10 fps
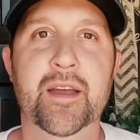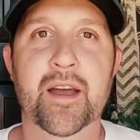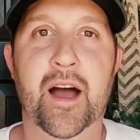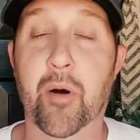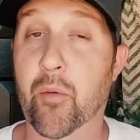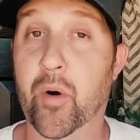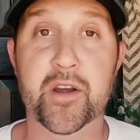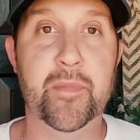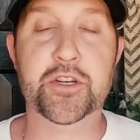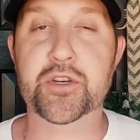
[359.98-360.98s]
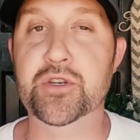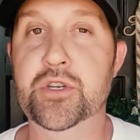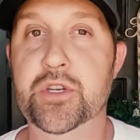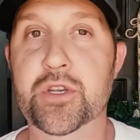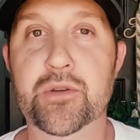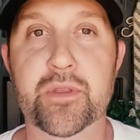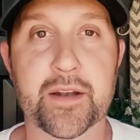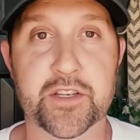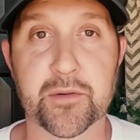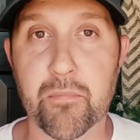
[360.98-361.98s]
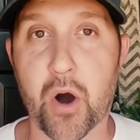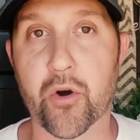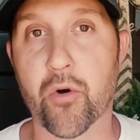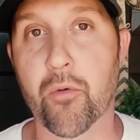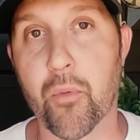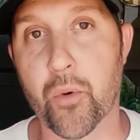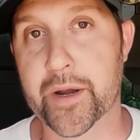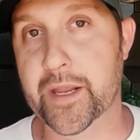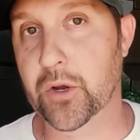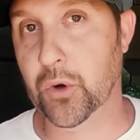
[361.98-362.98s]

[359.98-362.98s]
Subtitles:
I wanted to mention to you that tomorrow morning,